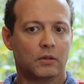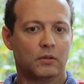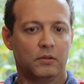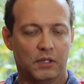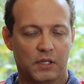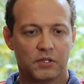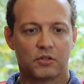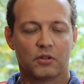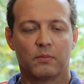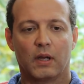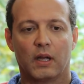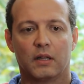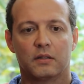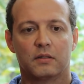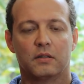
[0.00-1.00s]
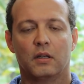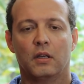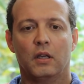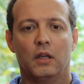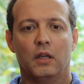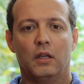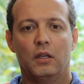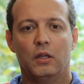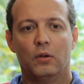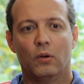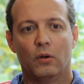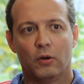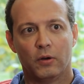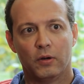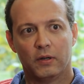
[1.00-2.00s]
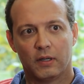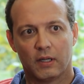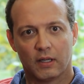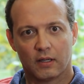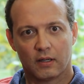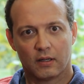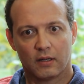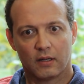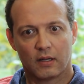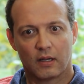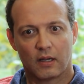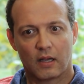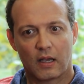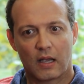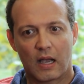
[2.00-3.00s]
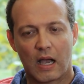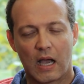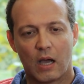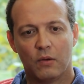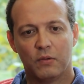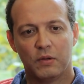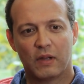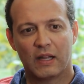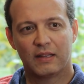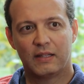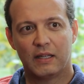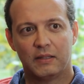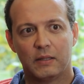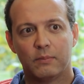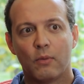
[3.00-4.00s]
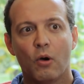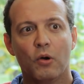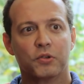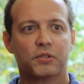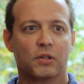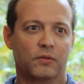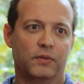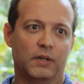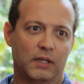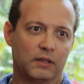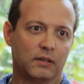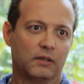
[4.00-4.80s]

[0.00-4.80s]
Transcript: to the instruments, you learn how you can take the most of it.